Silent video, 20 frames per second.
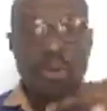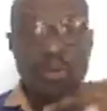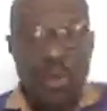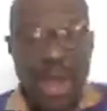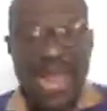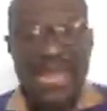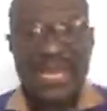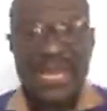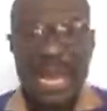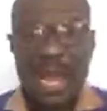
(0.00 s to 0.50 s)

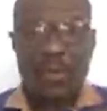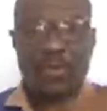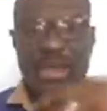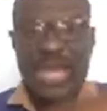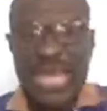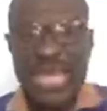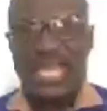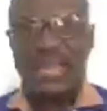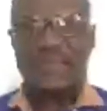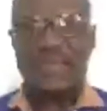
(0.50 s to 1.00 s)
right
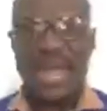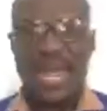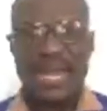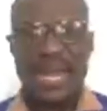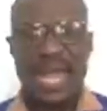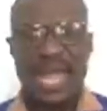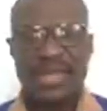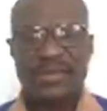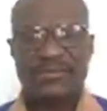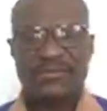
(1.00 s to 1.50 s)
now in my
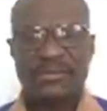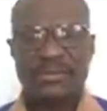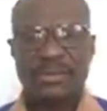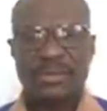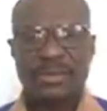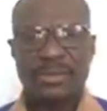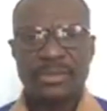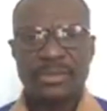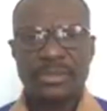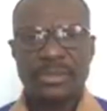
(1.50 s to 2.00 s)
life.
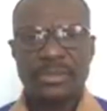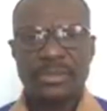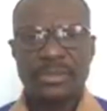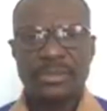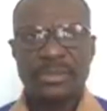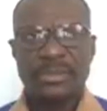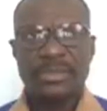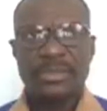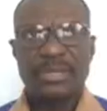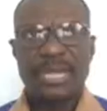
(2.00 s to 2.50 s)

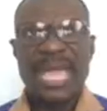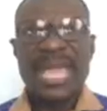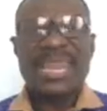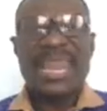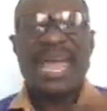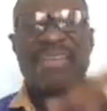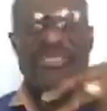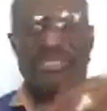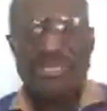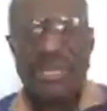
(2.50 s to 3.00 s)

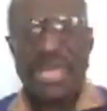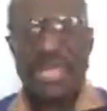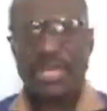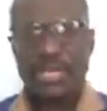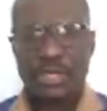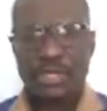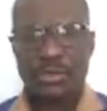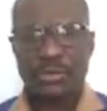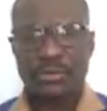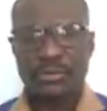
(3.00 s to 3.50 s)
And I
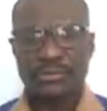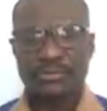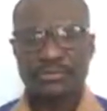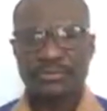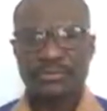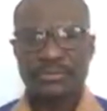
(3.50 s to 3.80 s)
thank you.